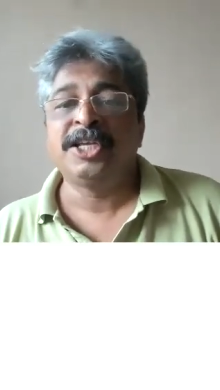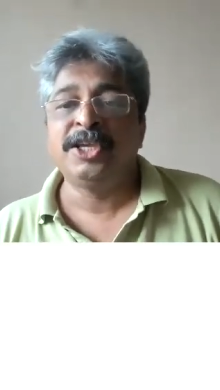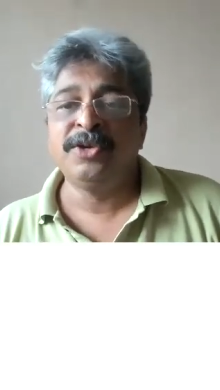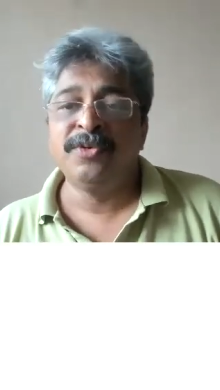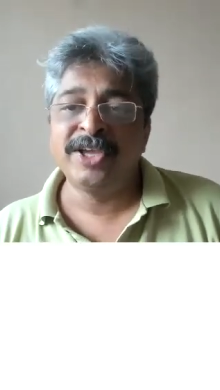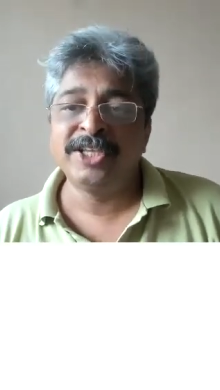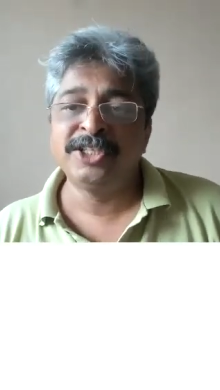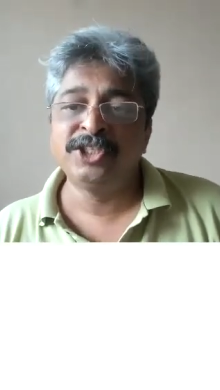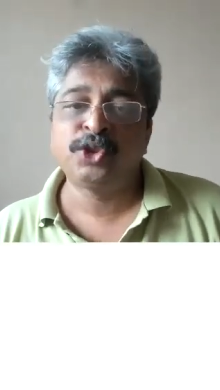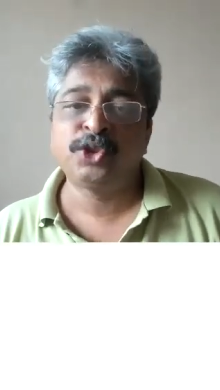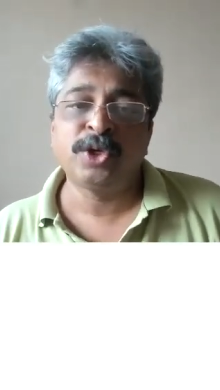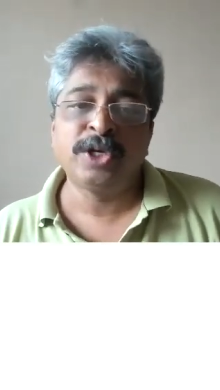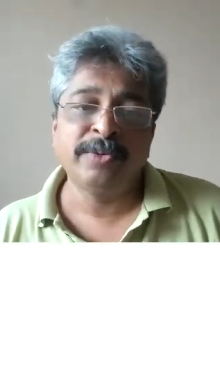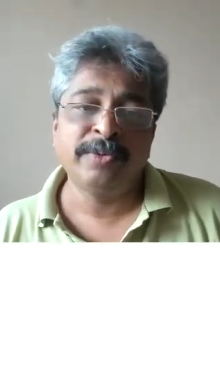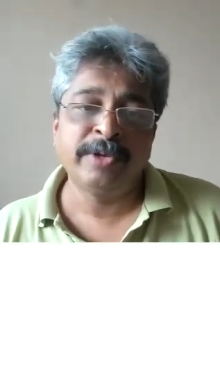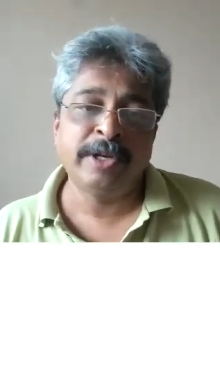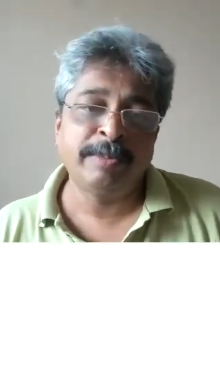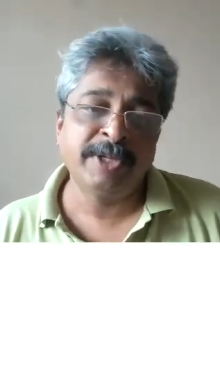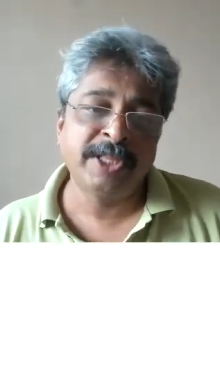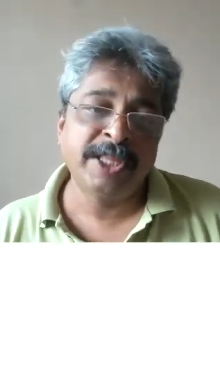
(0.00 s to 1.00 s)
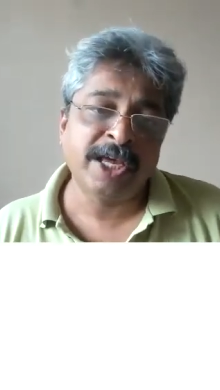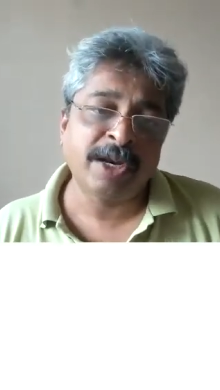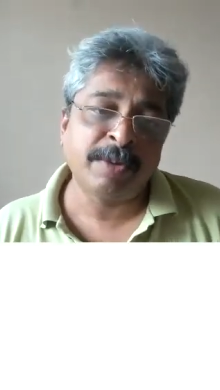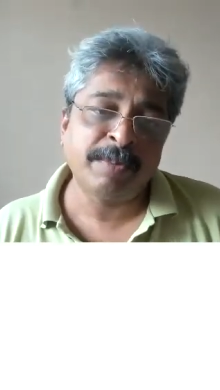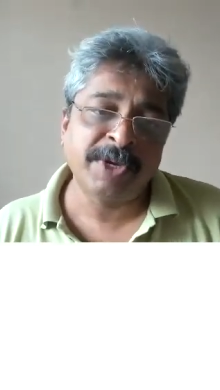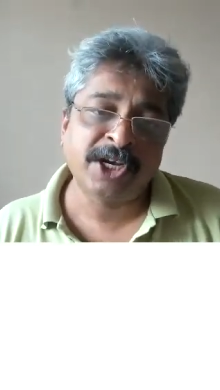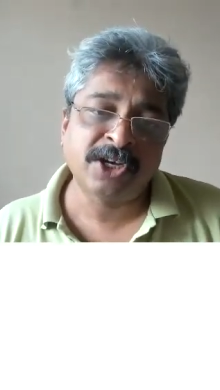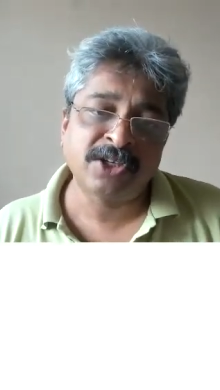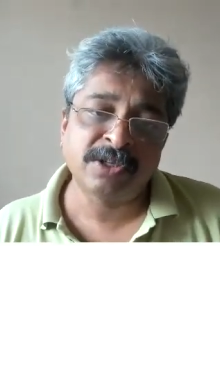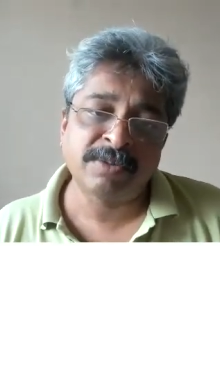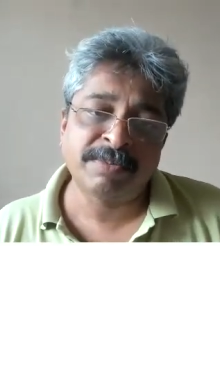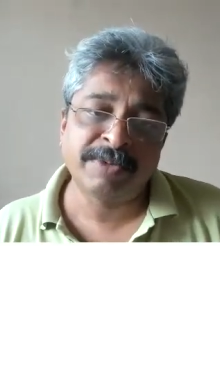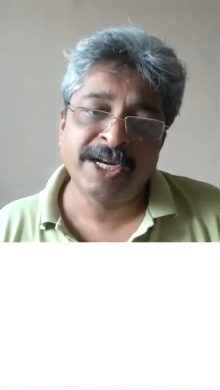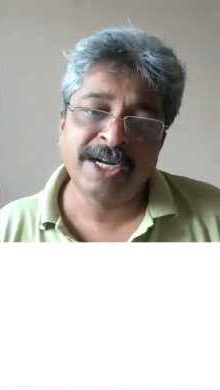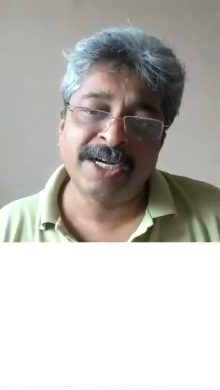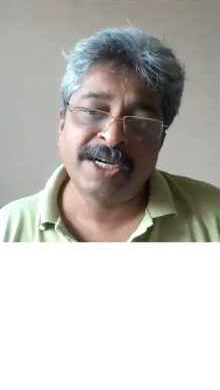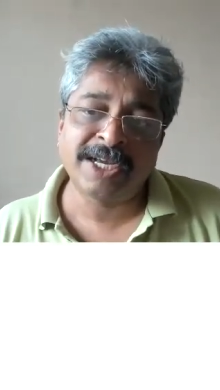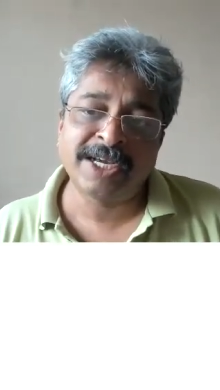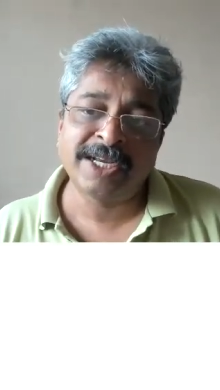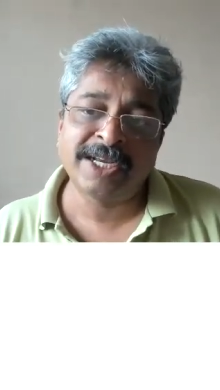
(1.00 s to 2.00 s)
eventually will be there because of
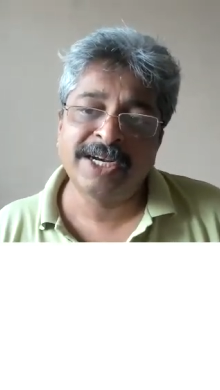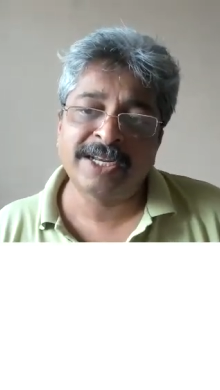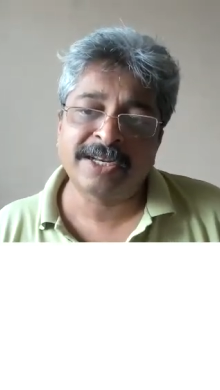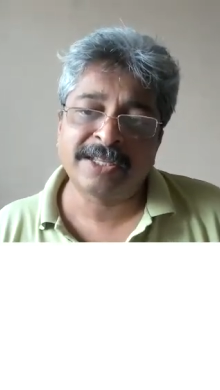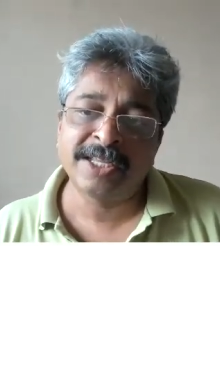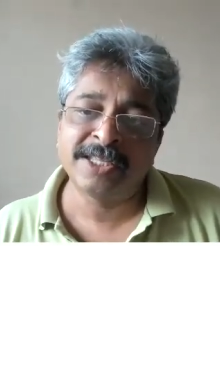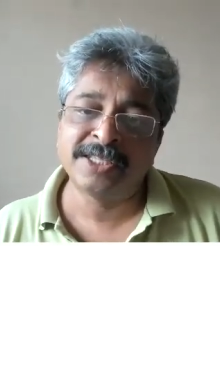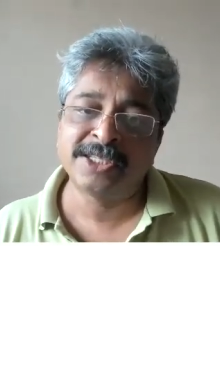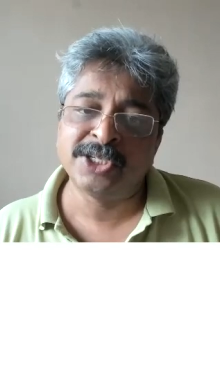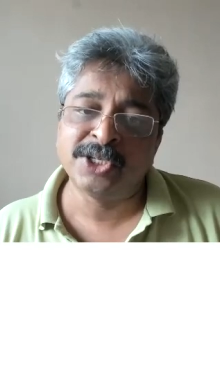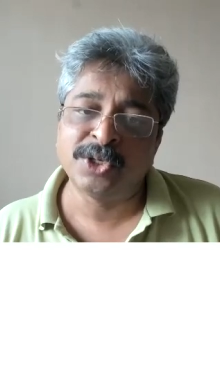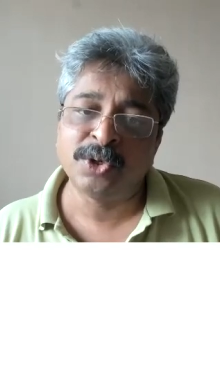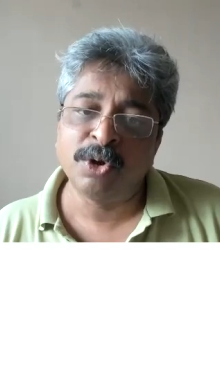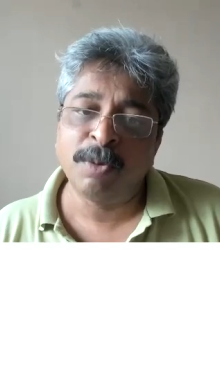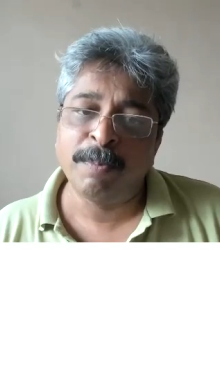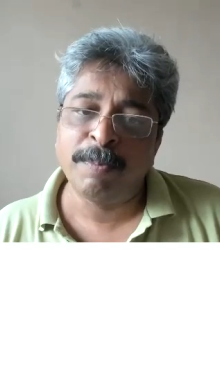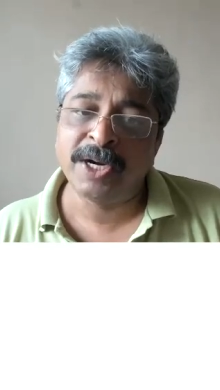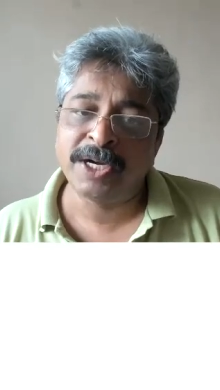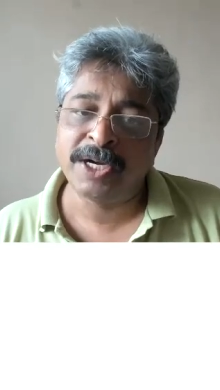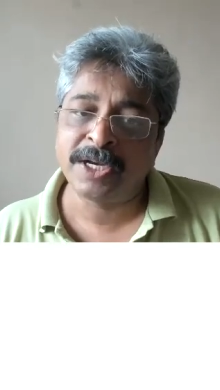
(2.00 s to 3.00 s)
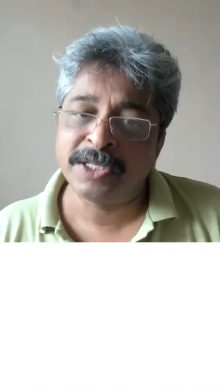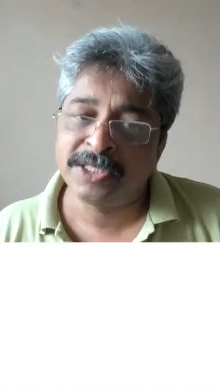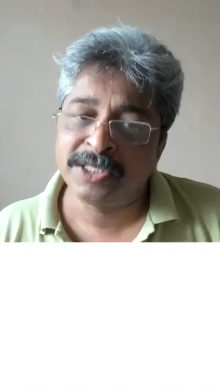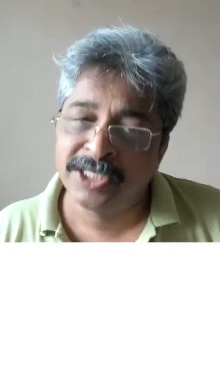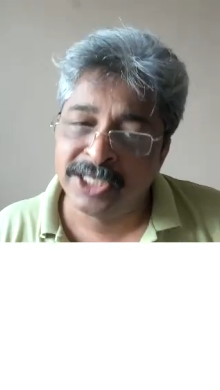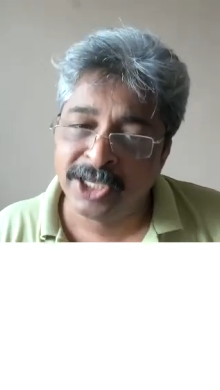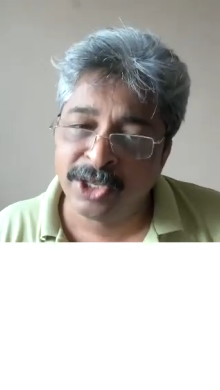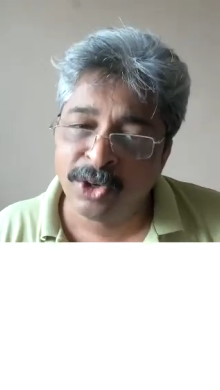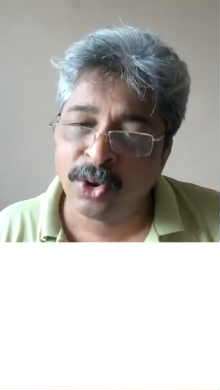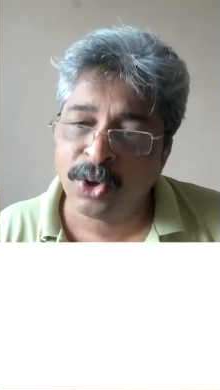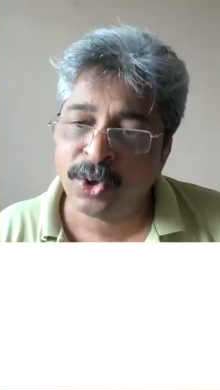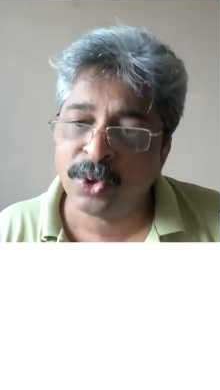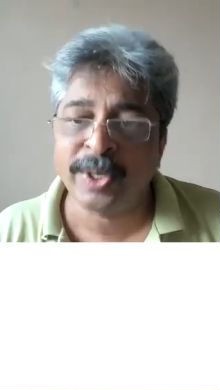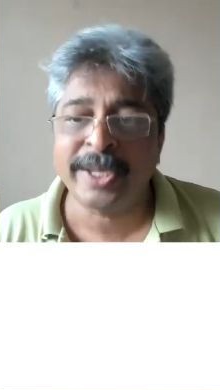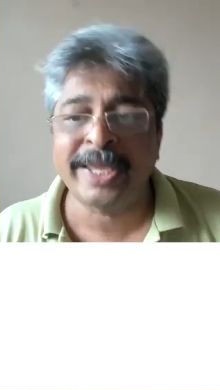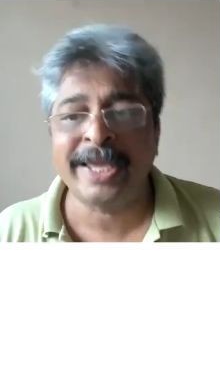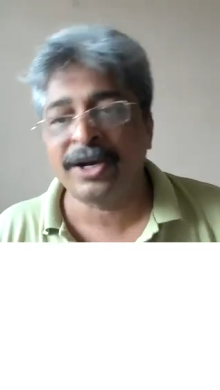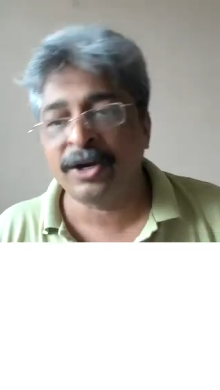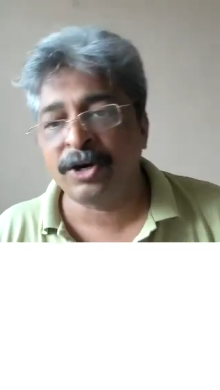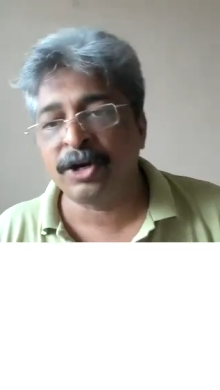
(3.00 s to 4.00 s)
delta greater than 0, but 0
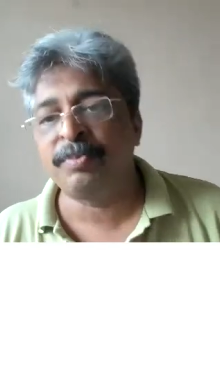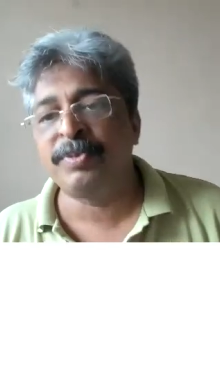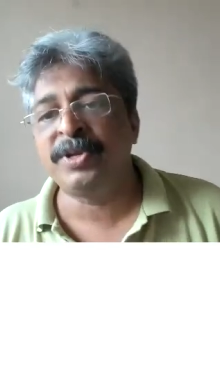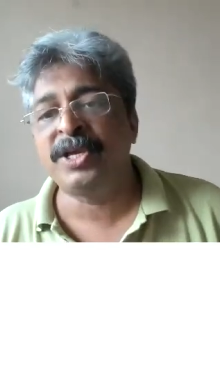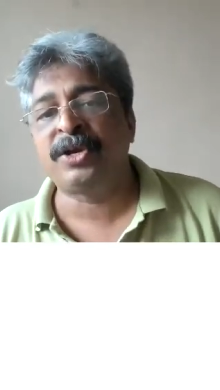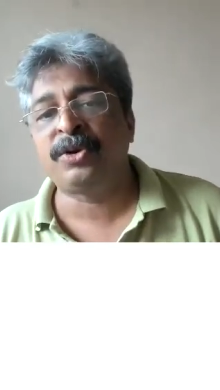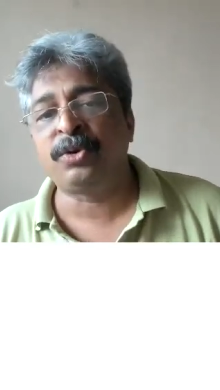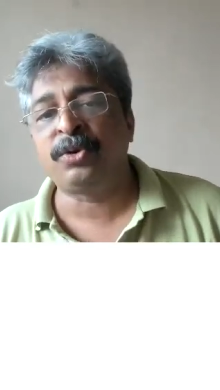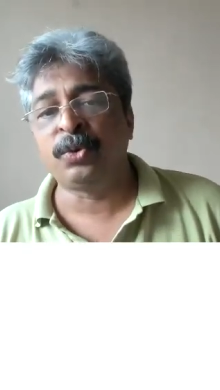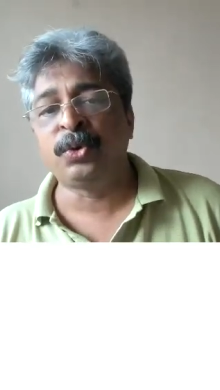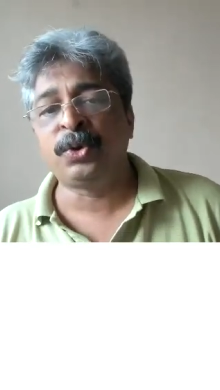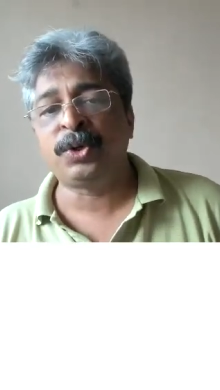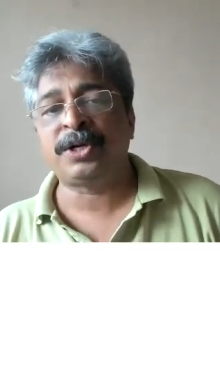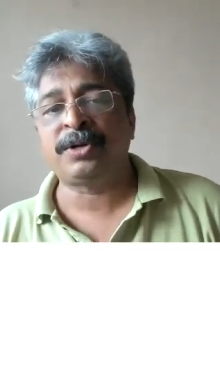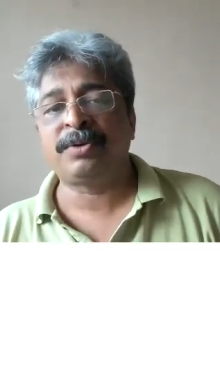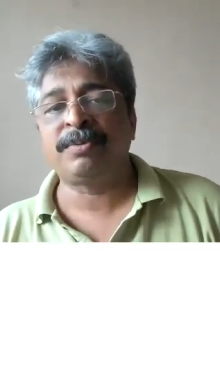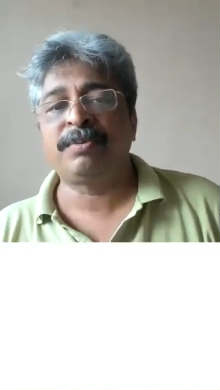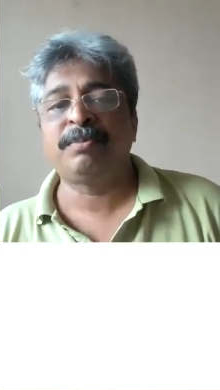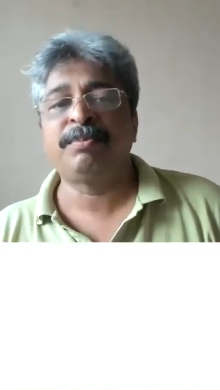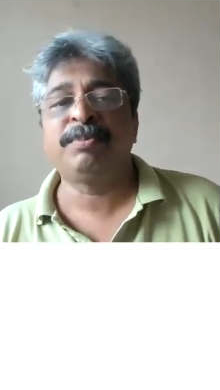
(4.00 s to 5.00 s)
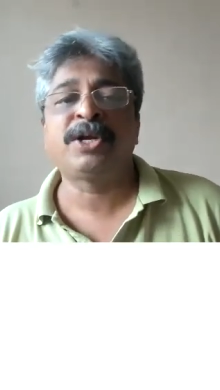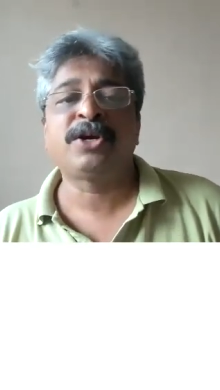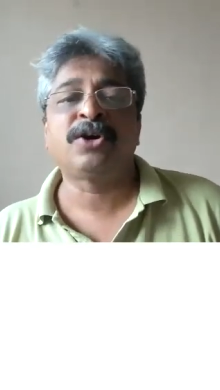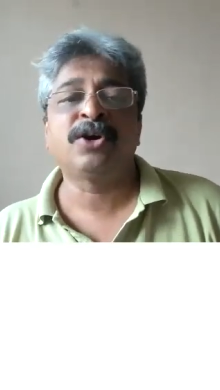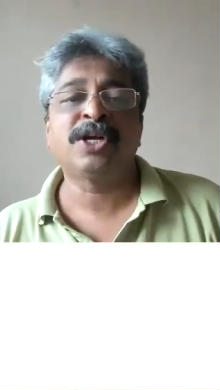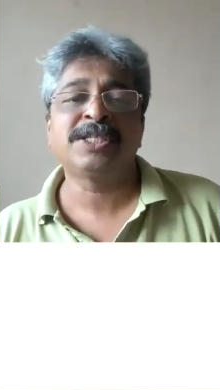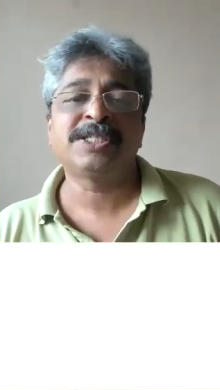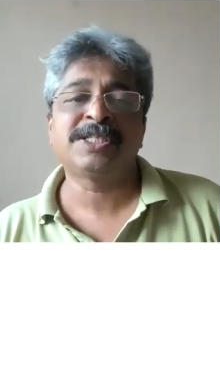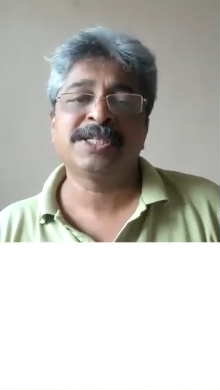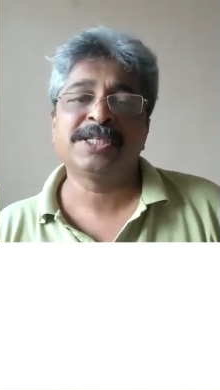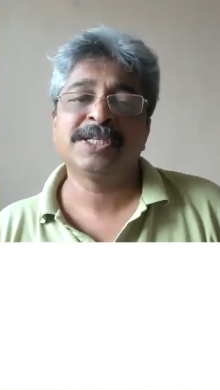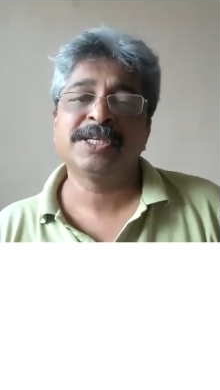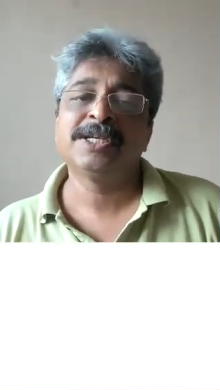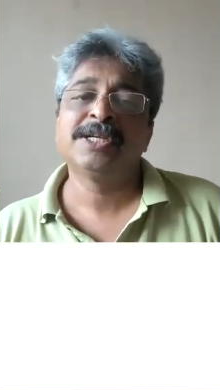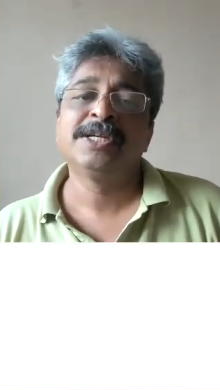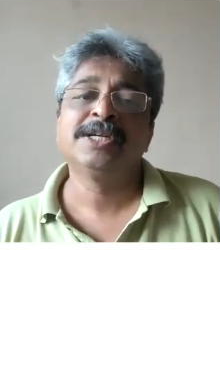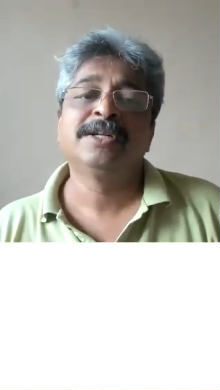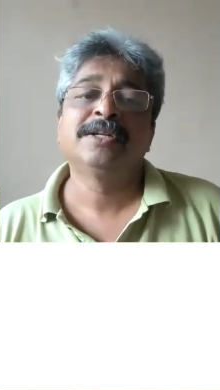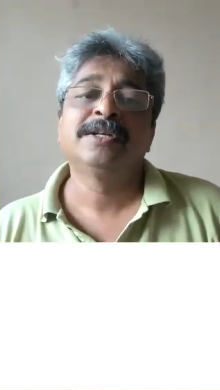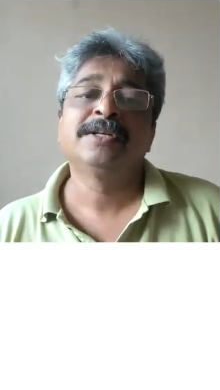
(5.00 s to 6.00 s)
cannot be a root because